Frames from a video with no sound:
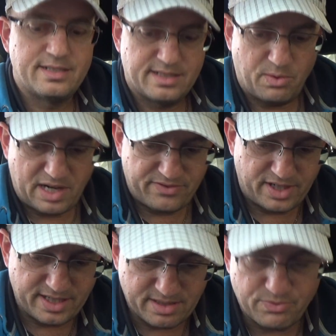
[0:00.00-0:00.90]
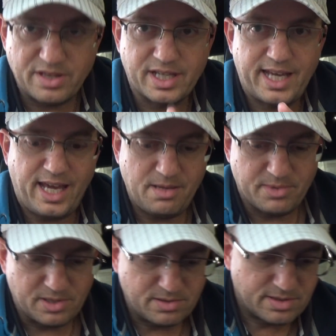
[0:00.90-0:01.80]
So what I've done is run the
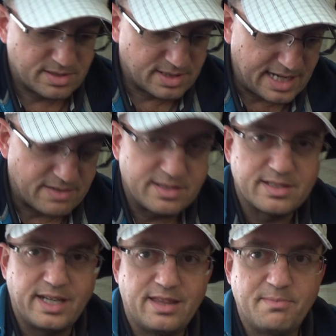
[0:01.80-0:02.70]
cable down underneath the